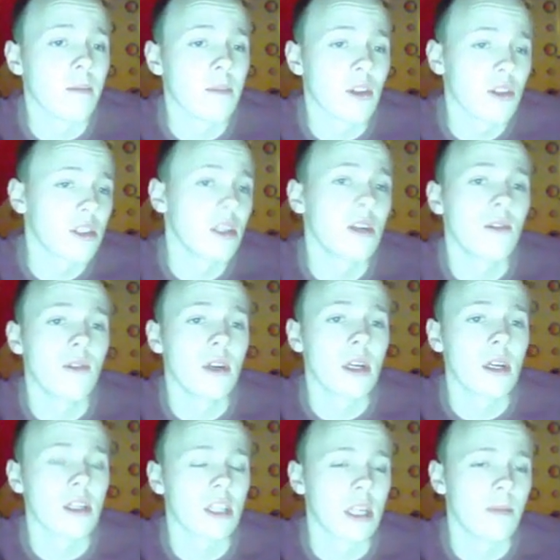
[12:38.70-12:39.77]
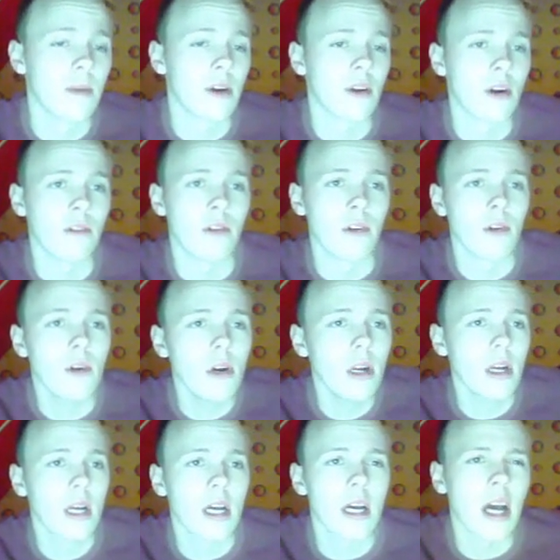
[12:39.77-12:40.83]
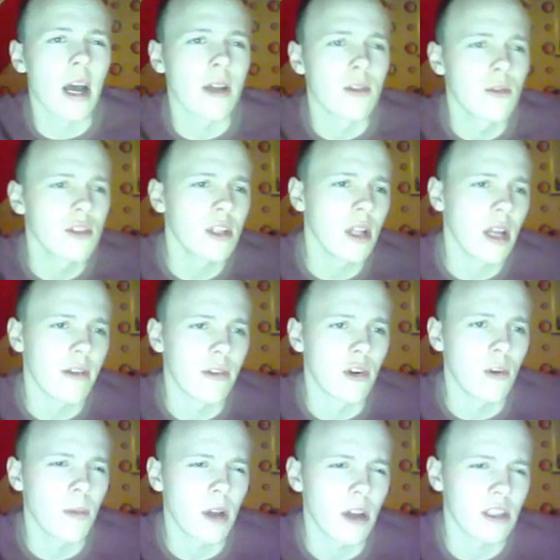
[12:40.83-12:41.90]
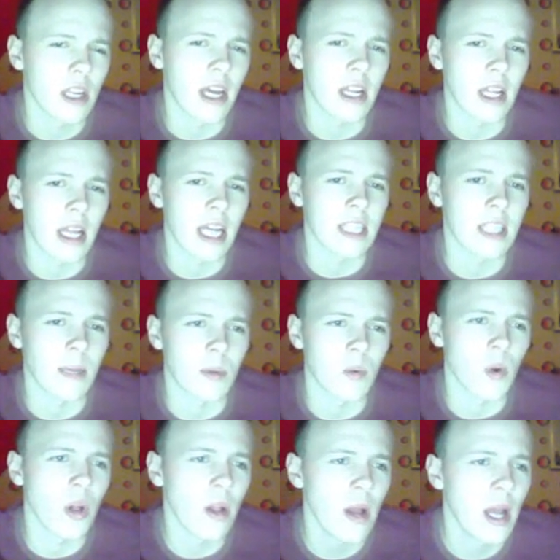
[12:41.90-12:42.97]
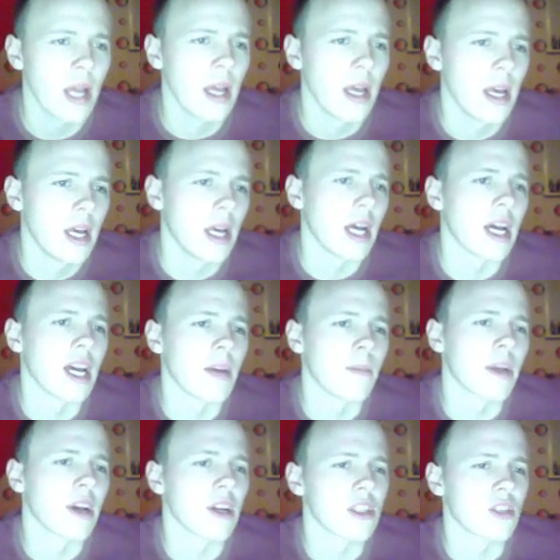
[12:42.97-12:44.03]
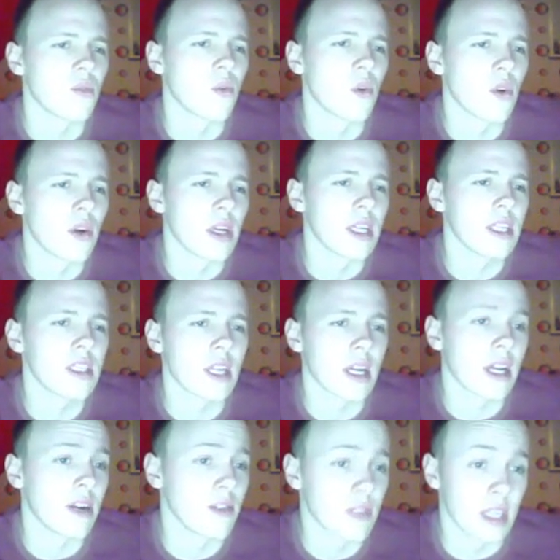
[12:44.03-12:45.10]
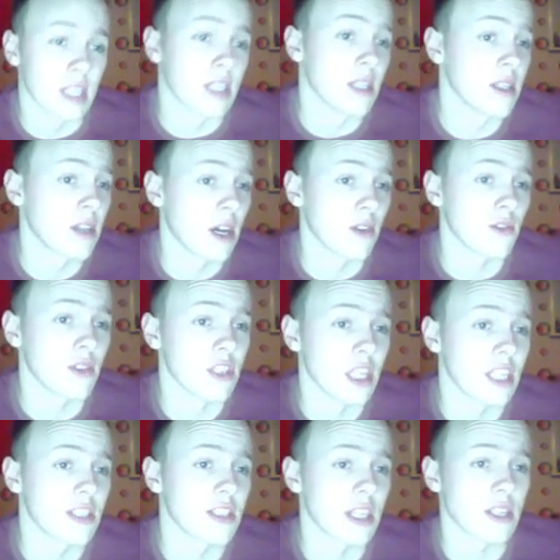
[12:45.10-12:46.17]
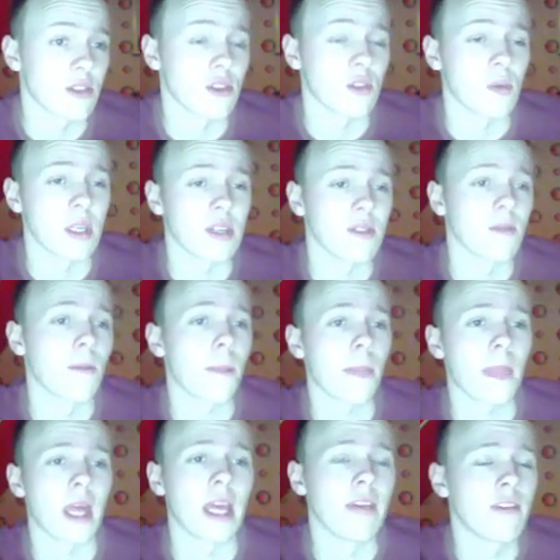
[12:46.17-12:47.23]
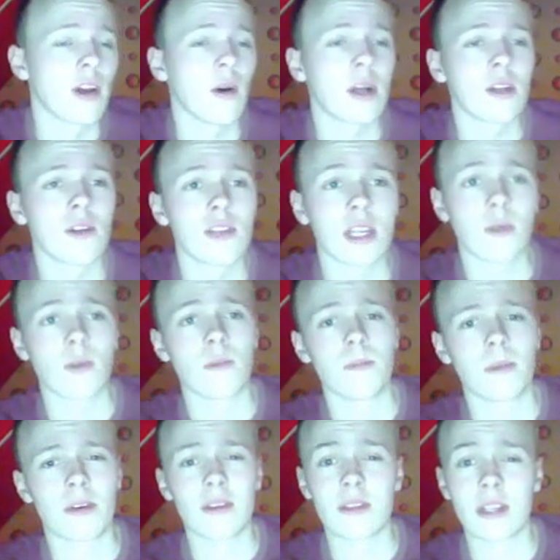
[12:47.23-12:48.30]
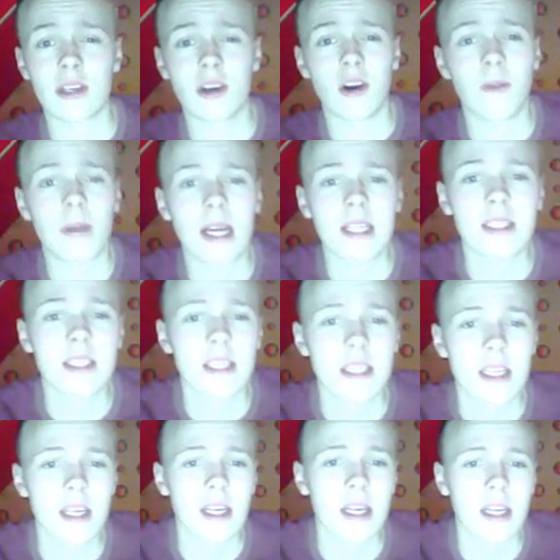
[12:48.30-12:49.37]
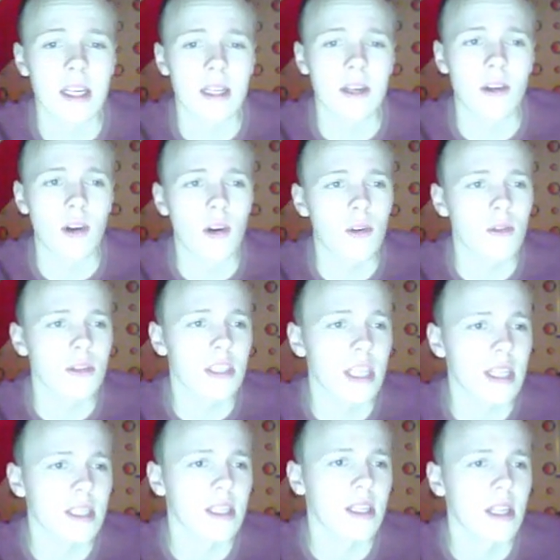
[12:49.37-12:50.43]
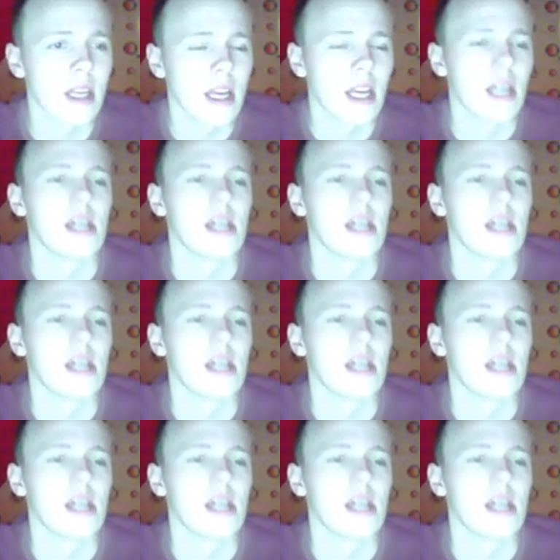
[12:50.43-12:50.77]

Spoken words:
I'm considering running Sleep Powder over Roar. I do still have Roar because I had it last time as well, and because Roar is a guaranteed counter / check to Suicune. Even though I don't think we'll run the Calm Mind Crocoon set,